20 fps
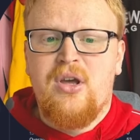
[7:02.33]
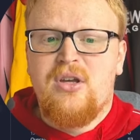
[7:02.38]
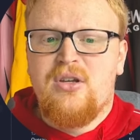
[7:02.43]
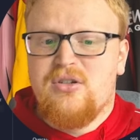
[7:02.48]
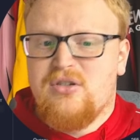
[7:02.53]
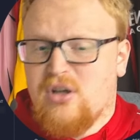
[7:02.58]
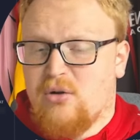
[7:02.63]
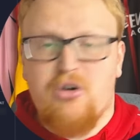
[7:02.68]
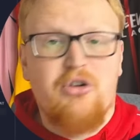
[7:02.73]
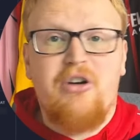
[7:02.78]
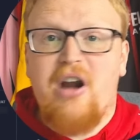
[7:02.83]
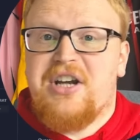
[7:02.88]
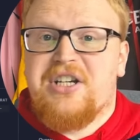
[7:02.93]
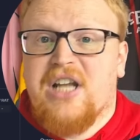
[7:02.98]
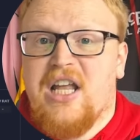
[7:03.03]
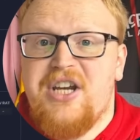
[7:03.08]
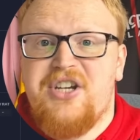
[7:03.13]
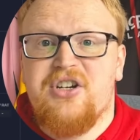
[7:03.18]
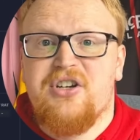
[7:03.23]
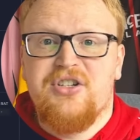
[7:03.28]
So
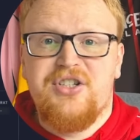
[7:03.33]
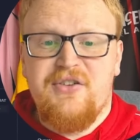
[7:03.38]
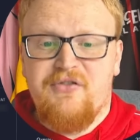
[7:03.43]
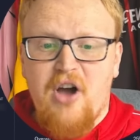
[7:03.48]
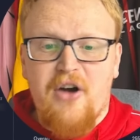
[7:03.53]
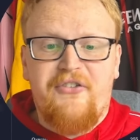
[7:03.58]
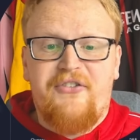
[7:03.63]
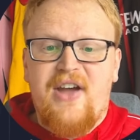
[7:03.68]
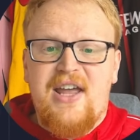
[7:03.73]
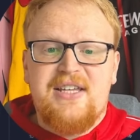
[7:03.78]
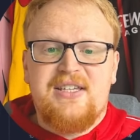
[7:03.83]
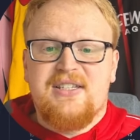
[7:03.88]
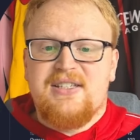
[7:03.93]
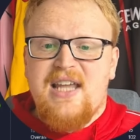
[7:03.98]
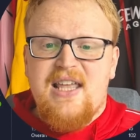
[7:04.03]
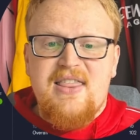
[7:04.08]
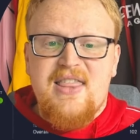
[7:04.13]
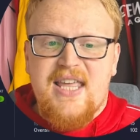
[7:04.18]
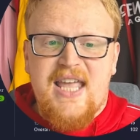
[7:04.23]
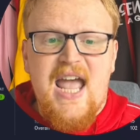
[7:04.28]
congratulations, you've got faces
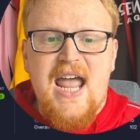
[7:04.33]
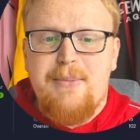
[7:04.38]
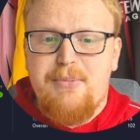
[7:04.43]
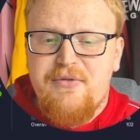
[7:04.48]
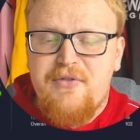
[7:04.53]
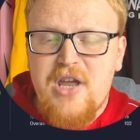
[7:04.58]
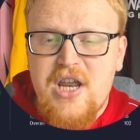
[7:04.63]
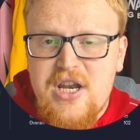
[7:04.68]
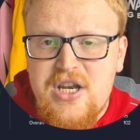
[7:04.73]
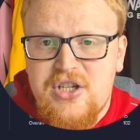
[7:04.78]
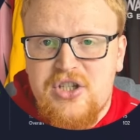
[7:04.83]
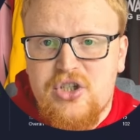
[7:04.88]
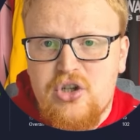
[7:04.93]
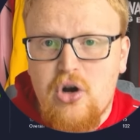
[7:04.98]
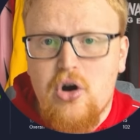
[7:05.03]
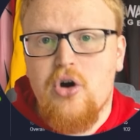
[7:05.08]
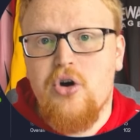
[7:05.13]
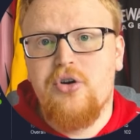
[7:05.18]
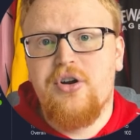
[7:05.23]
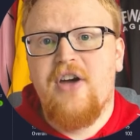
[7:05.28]
in the game. You've
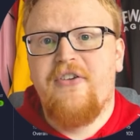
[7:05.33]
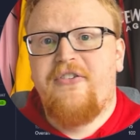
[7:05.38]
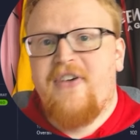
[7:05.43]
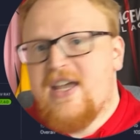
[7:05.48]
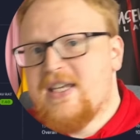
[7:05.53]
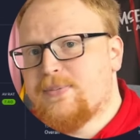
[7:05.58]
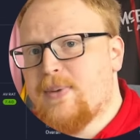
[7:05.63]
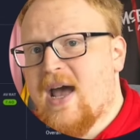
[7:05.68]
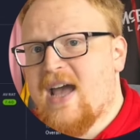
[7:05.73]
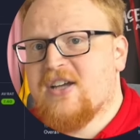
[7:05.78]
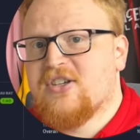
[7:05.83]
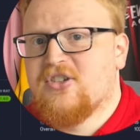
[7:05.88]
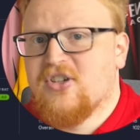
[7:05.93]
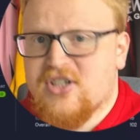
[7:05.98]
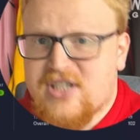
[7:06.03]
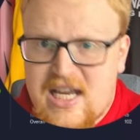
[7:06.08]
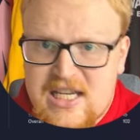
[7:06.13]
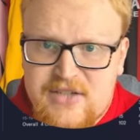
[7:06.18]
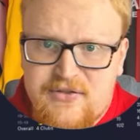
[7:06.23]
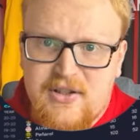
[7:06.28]
installed a face pack
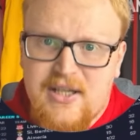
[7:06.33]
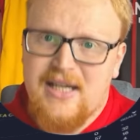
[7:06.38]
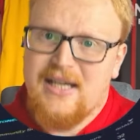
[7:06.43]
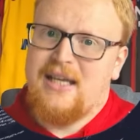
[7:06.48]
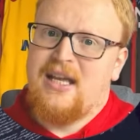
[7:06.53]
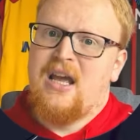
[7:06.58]
successfully.